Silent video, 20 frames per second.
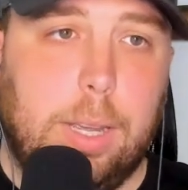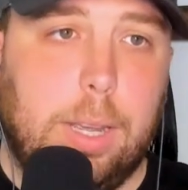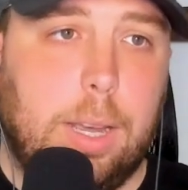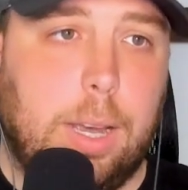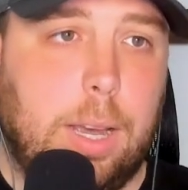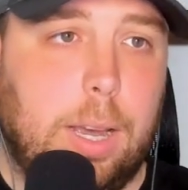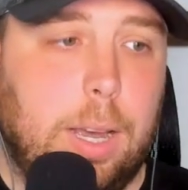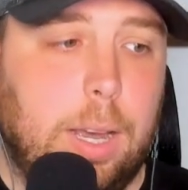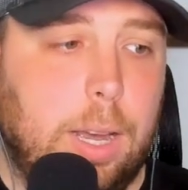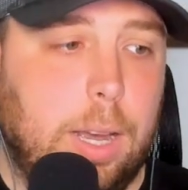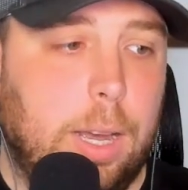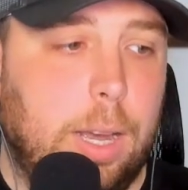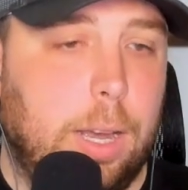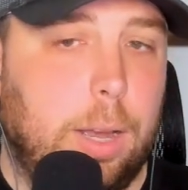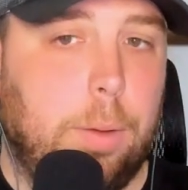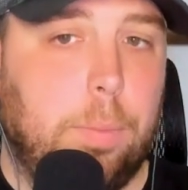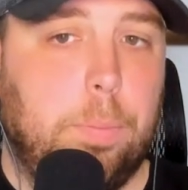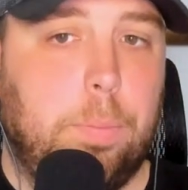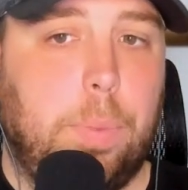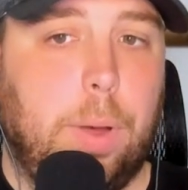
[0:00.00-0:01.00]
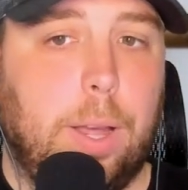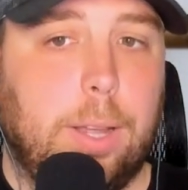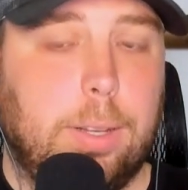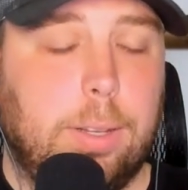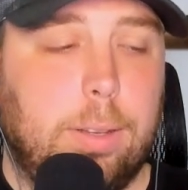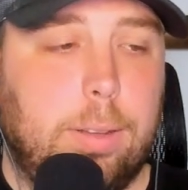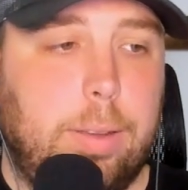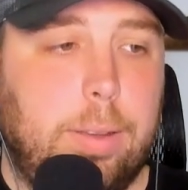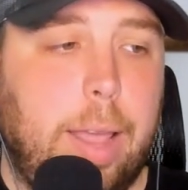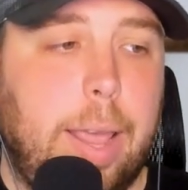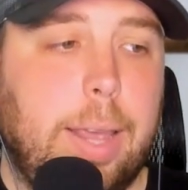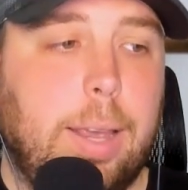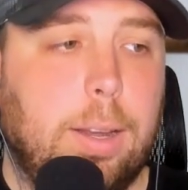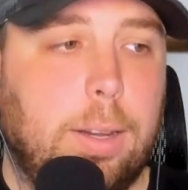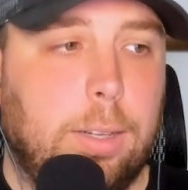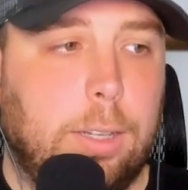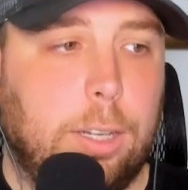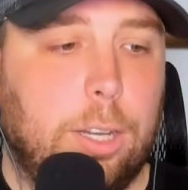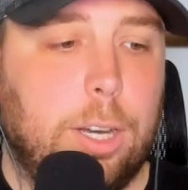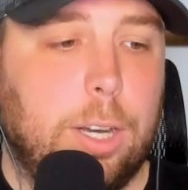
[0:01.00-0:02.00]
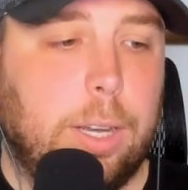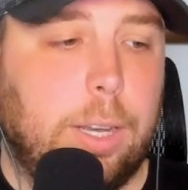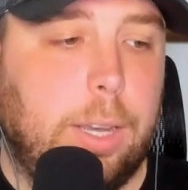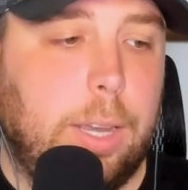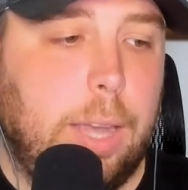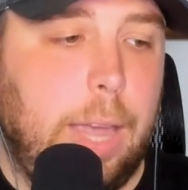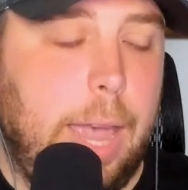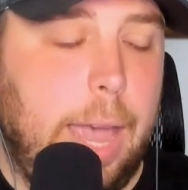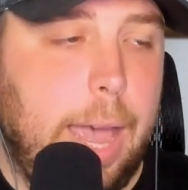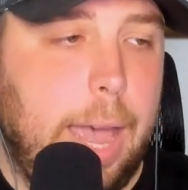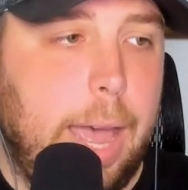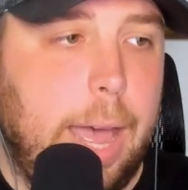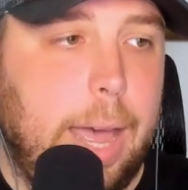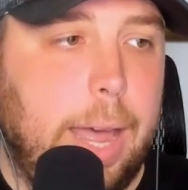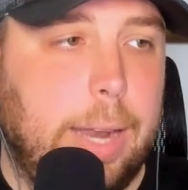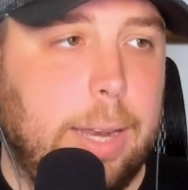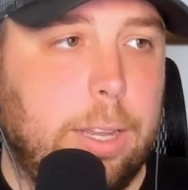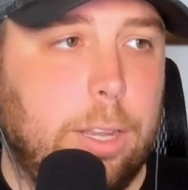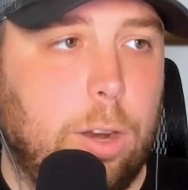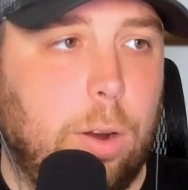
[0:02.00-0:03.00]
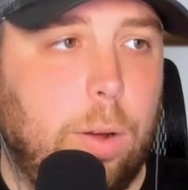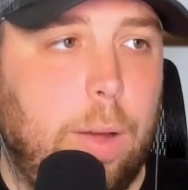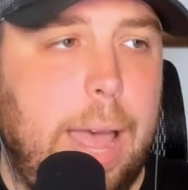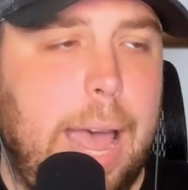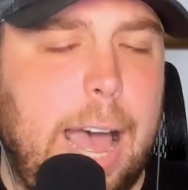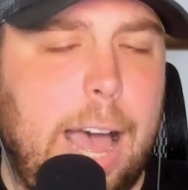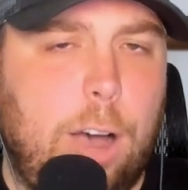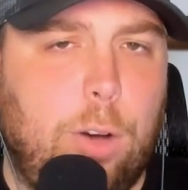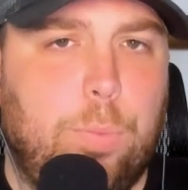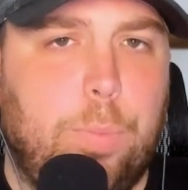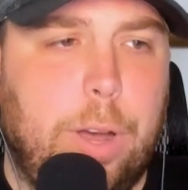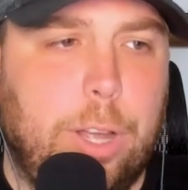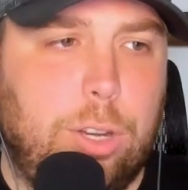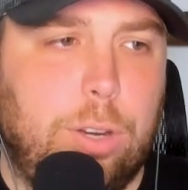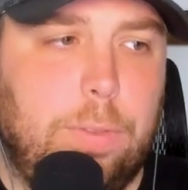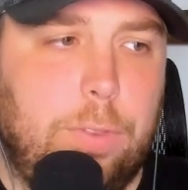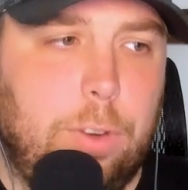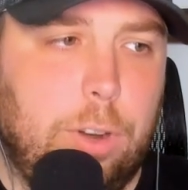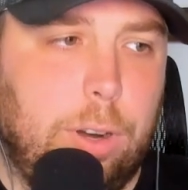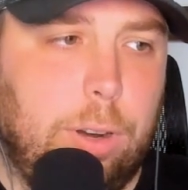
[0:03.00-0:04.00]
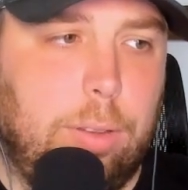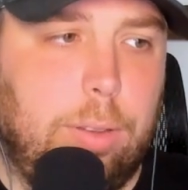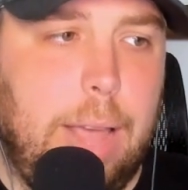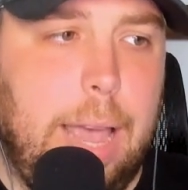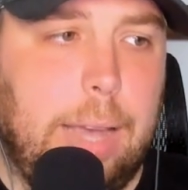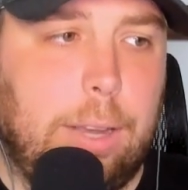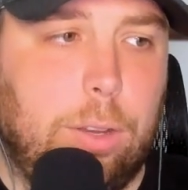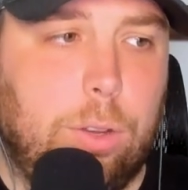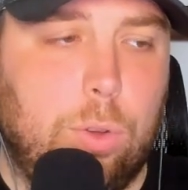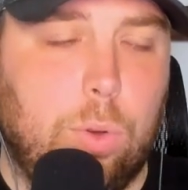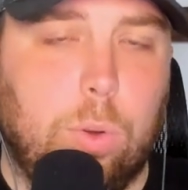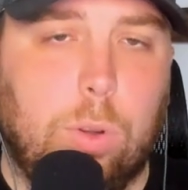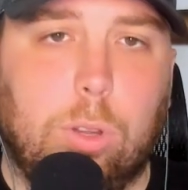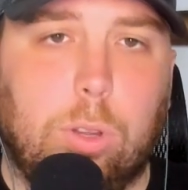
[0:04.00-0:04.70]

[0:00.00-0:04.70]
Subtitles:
But take a look at how much of your exact Google